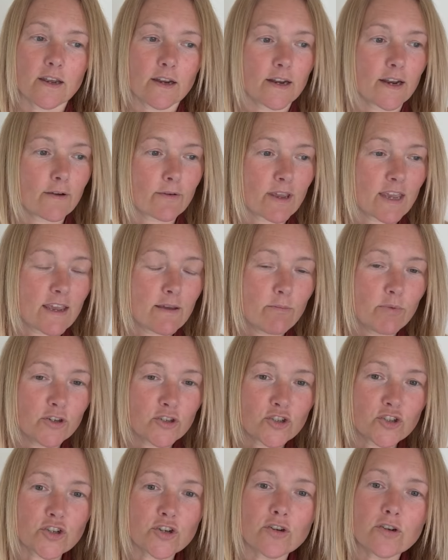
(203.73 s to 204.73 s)
Now, keep a
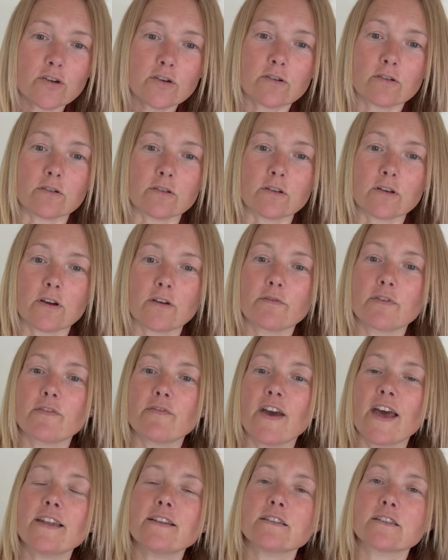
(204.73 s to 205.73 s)
journal of
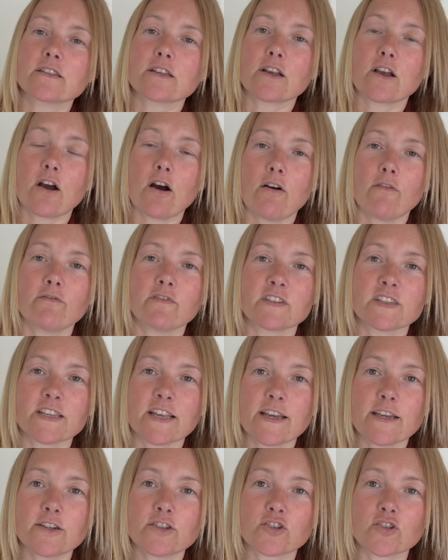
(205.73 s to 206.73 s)
events and
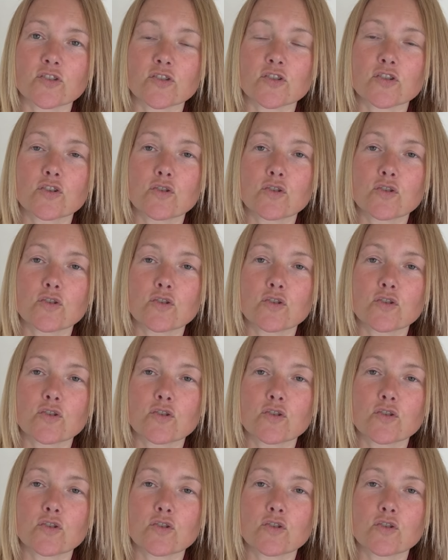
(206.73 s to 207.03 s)
conversations